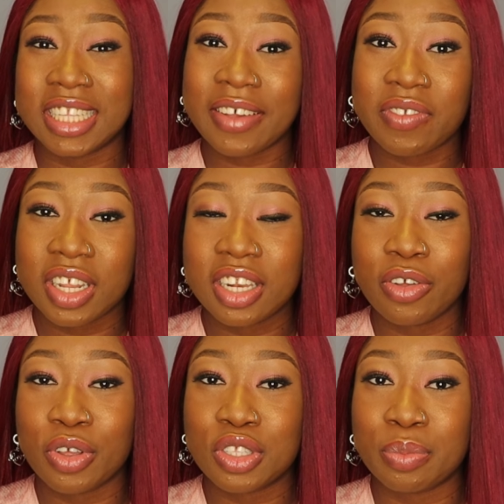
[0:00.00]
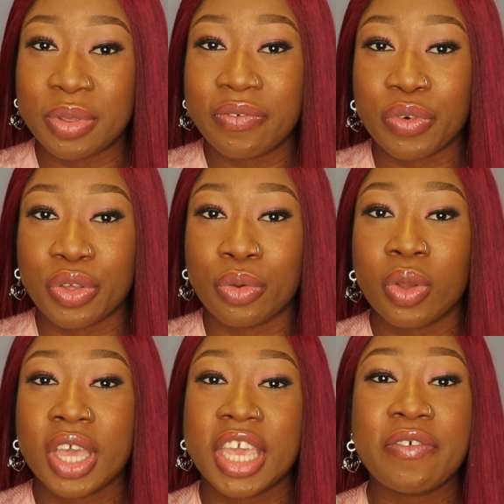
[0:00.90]
definitely going to be for
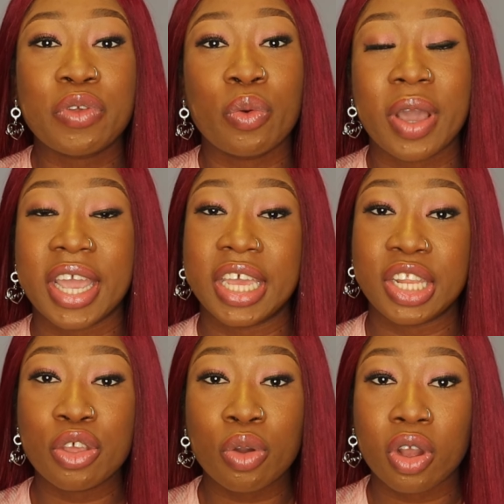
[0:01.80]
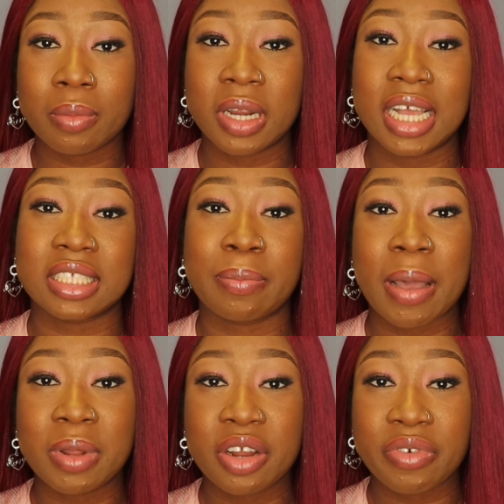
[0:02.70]
you if you are a newcomer as a
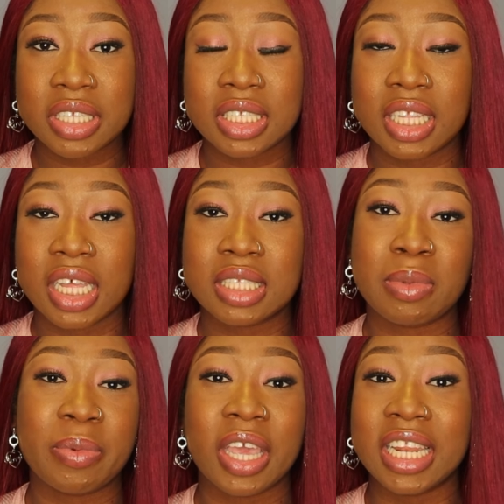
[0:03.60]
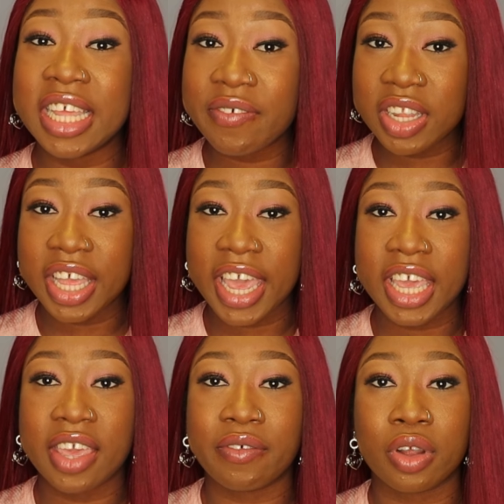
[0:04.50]
permanent resident maybe a living
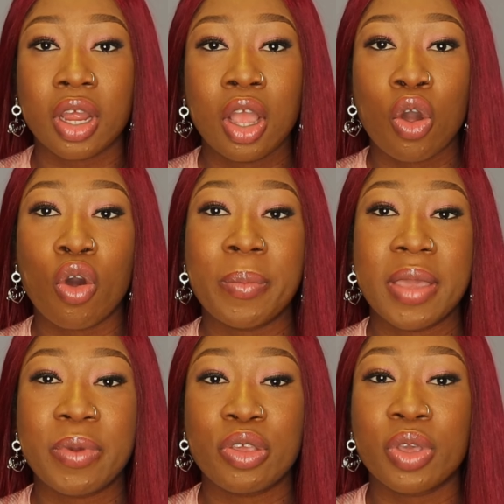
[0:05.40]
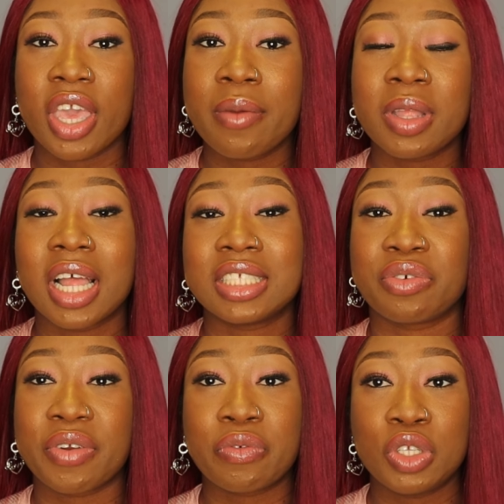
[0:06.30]
caregiver or maybe you came in as
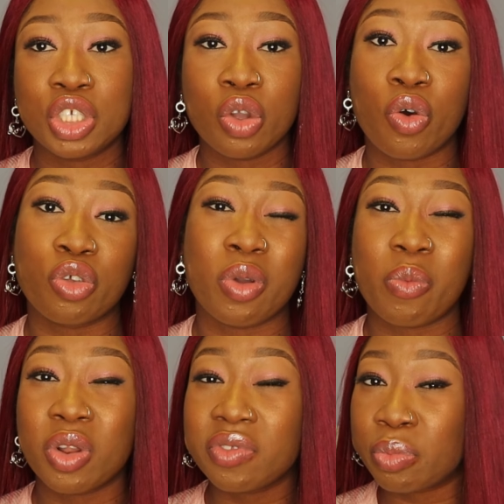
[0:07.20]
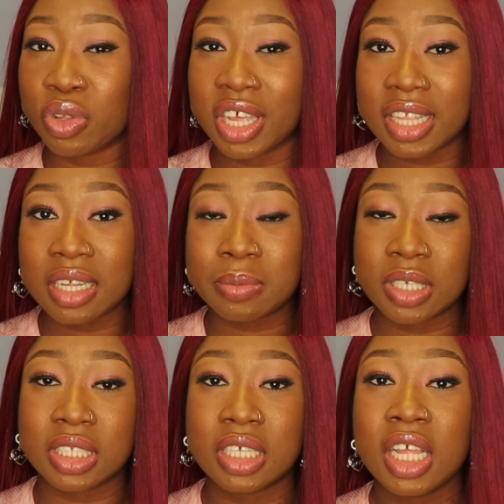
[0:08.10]
a refugee or you are one of the protected
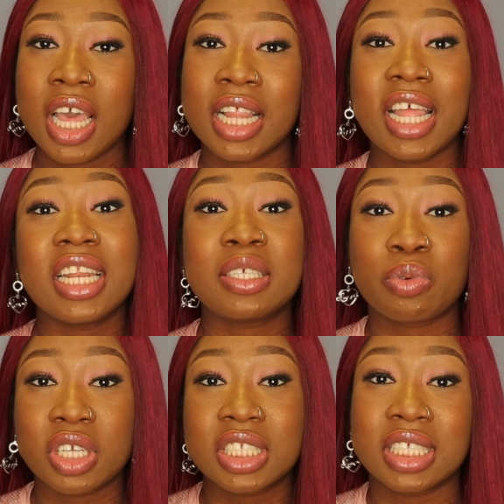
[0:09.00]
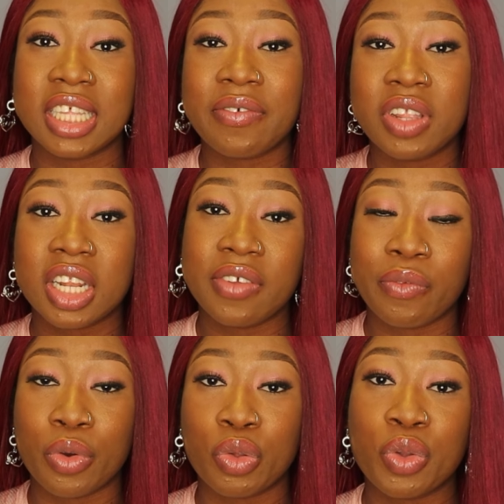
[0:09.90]
person then this project is definitely
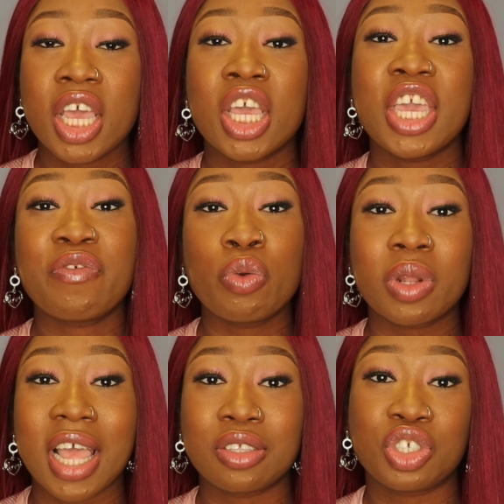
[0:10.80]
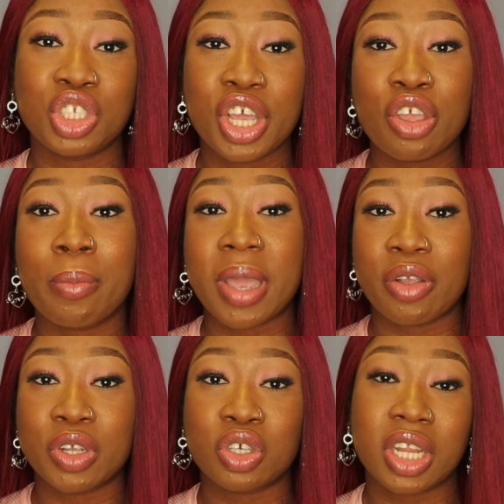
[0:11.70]
for you if you would like to share your
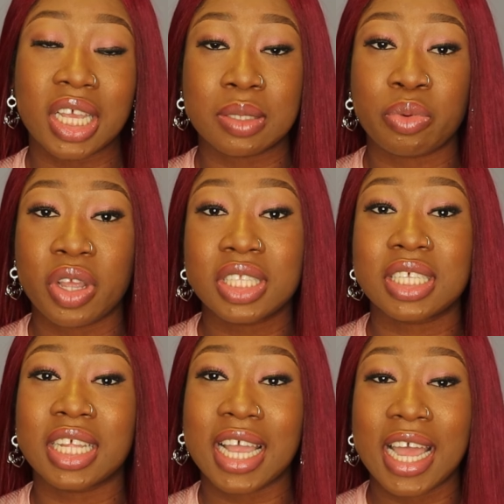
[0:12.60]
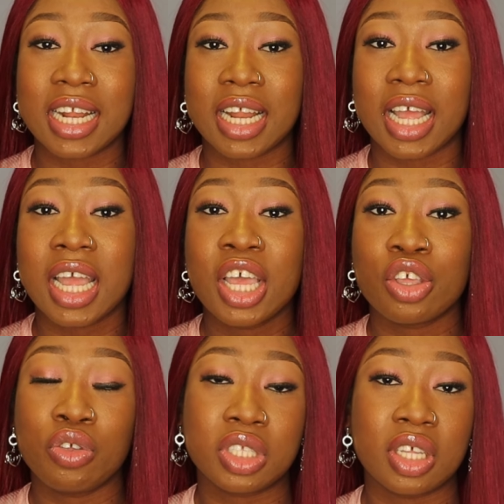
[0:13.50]
migration experience in Canada
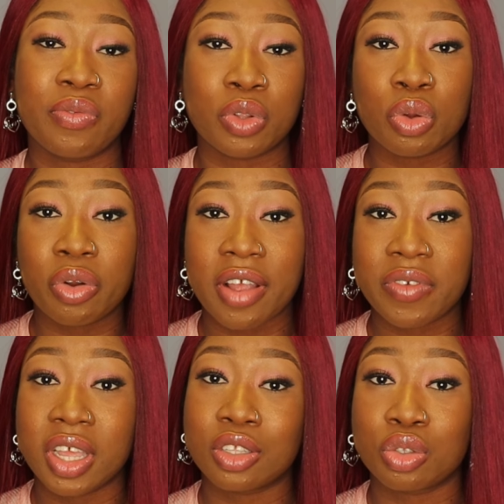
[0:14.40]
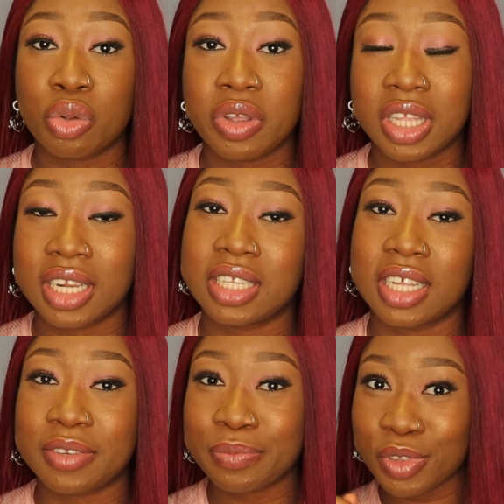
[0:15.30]
using photography and storytelling
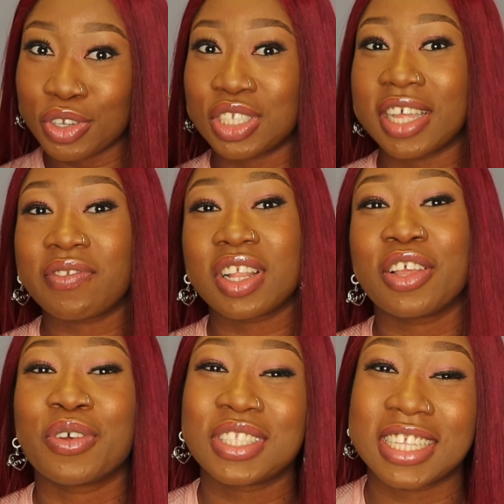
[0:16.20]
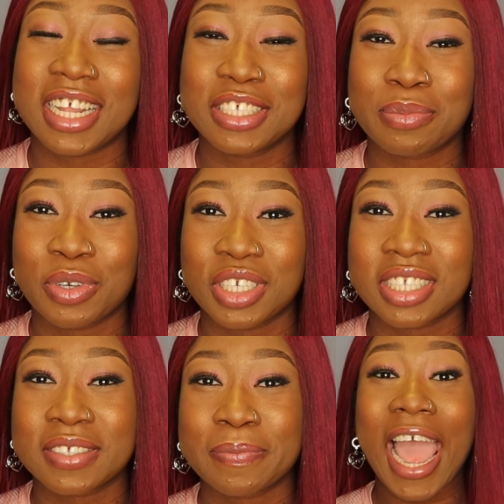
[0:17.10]
then you should definitely consider this
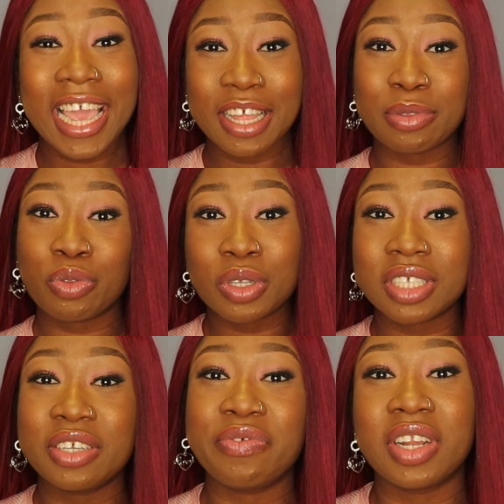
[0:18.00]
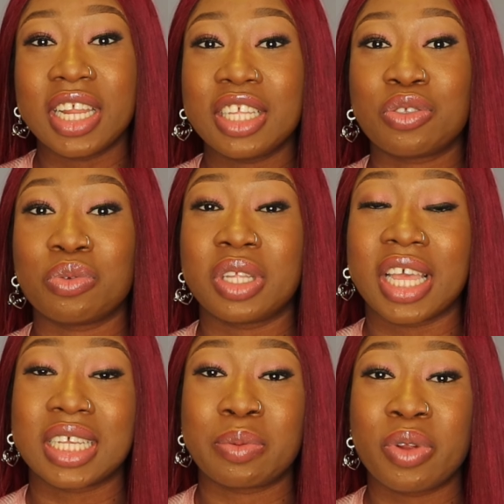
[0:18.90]
project I can totally relate to
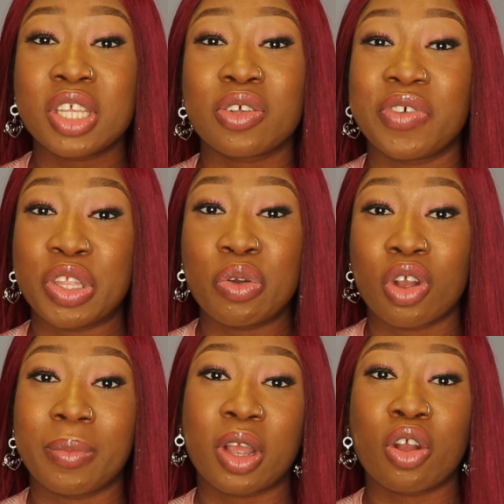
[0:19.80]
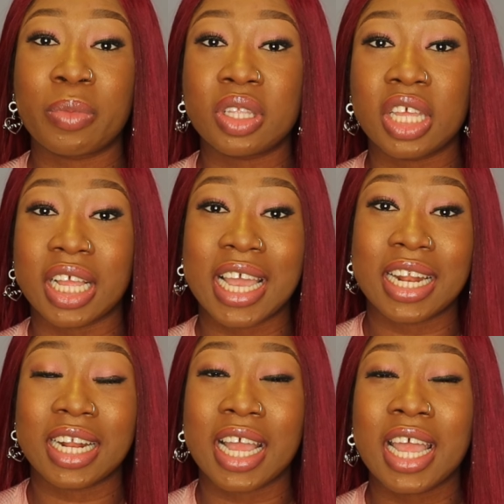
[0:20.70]
the experience of a newcomer coming in
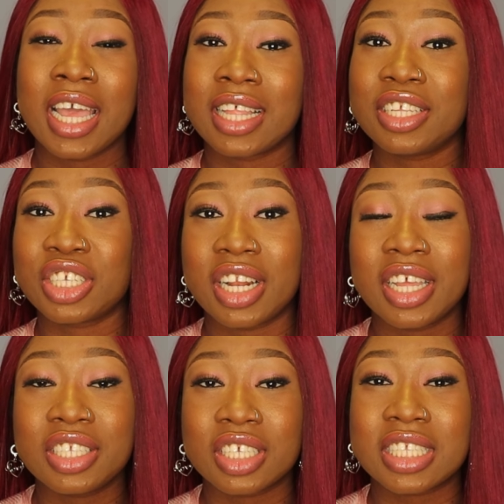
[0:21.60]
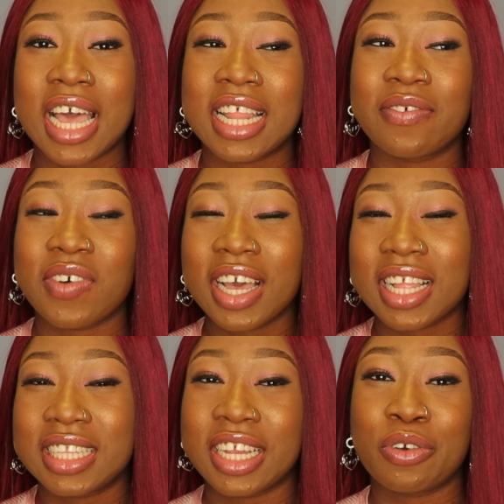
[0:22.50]
Canada the challenges and the fact
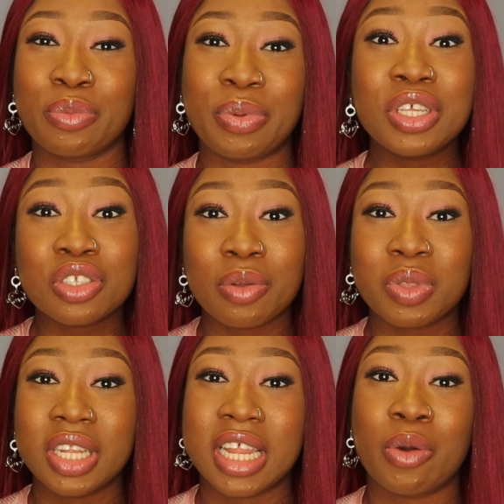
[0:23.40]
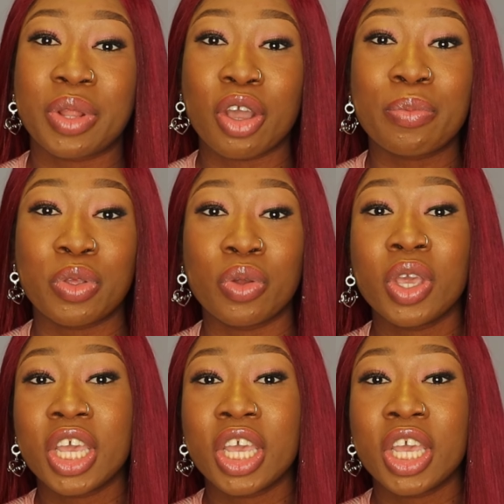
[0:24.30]
that there could be something that would help you